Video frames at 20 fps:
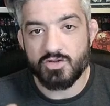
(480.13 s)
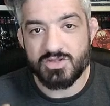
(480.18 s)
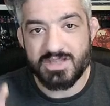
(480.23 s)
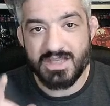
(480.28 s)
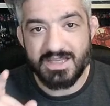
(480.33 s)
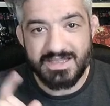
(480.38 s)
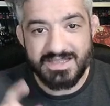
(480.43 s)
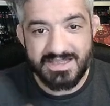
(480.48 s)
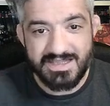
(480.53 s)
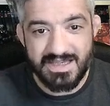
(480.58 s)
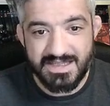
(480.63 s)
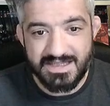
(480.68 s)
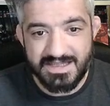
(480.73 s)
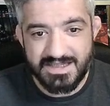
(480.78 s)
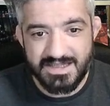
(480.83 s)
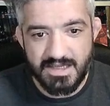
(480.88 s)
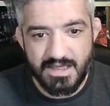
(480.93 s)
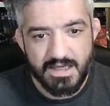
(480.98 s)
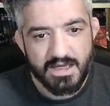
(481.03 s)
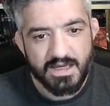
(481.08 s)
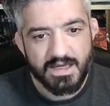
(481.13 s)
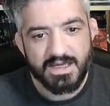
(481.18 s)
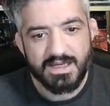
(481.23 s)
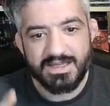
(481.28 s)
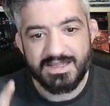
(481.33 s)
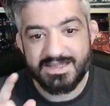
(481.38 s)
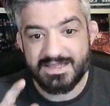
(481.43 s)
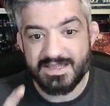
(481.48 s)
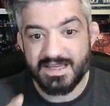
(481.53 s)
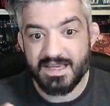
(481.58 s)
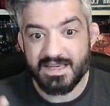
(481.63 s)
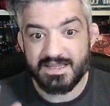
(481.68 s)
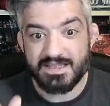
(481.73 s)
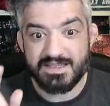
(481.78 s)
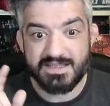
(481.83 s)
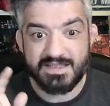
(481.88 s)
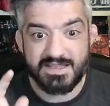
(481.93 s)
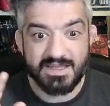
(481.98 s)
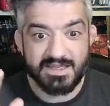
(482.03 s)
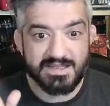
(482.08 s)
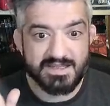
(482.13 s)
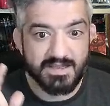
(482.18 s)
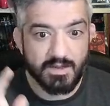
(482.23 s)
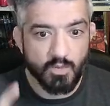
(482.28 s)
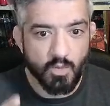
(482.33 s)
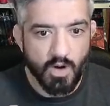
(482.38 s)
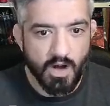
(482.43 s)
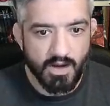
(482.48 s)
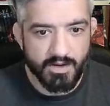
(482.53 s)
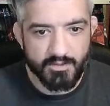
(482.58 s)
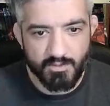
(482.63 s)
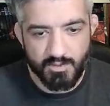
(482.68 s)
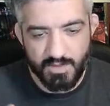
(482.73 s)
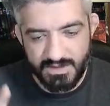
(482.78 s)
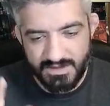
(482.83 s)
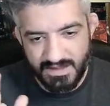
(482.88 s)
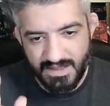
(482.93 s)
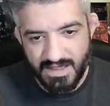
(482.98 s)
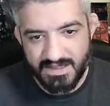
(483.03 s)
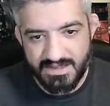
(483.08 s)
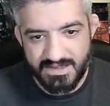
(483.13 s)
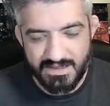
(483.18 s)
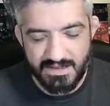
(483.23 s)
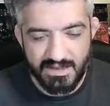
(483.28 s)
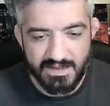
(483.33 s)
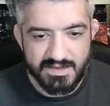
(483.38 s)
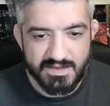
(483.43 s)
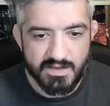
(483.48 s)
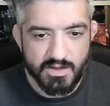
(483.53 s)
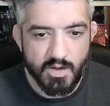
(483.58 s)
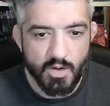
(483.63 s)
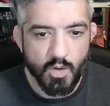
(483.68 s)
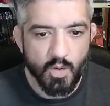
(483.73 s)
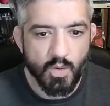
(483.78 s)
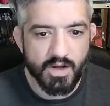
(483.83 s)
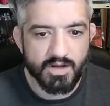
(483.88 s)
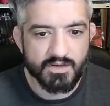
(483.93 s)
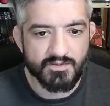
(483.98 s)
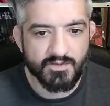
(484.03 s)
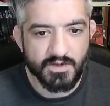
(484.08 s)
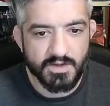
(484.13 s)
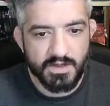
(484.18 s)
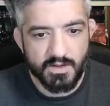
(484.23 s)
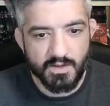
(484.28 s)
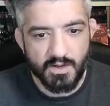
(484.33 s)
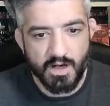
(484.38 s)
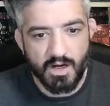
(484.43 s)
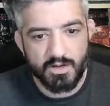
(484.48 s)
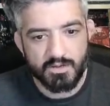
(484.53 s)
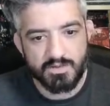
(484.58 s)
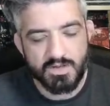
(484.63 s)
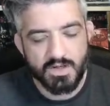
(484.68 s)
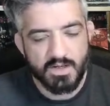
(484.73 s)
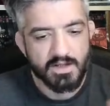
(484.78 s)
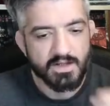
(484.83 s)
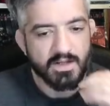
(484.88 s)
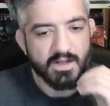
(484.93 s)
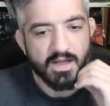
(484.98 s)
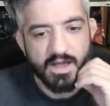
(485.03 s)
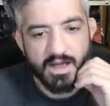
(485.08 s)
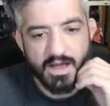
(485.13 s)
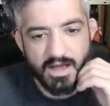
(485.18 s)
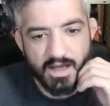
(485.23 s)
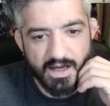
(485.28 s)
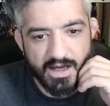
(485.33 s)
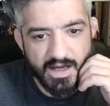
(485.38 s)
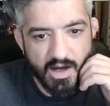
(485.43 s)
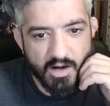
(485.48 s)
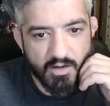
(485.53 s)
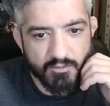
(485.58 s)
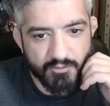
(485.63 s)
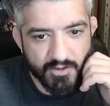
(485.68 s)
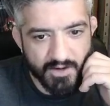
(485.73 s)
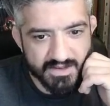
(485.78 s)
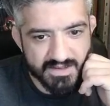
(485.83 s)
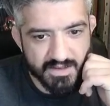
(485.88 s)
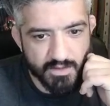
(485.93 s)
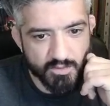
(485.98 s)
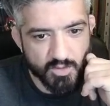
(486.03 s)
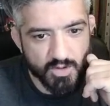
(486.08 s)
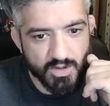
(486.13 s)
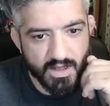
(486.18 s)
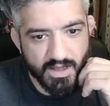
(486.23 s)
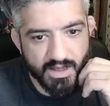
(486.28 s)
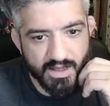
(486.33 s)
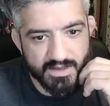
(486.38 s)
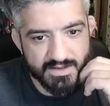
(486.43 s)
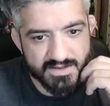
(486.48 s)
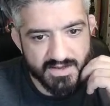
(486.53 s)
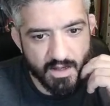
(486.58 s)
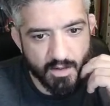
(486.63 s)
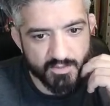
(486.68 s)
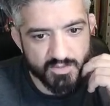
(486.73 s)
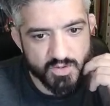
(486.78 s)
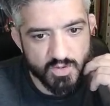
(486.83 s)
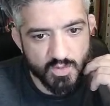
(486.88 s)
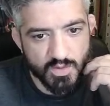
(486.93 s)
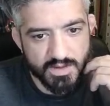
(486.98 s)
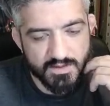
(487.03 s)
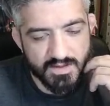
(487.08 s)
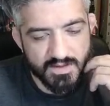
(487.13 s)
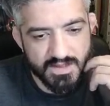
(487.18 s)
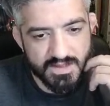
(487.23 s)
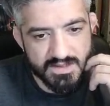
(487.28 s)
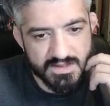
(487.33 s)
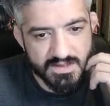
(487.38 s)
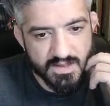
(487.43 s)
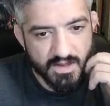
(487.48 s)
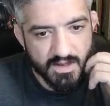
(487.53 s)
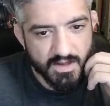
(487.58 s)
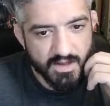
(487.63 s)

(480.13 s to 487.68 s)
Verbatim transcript: stage 60 it says 61 but yes let's go and figure out uh, how fast I'm gonna end up doing this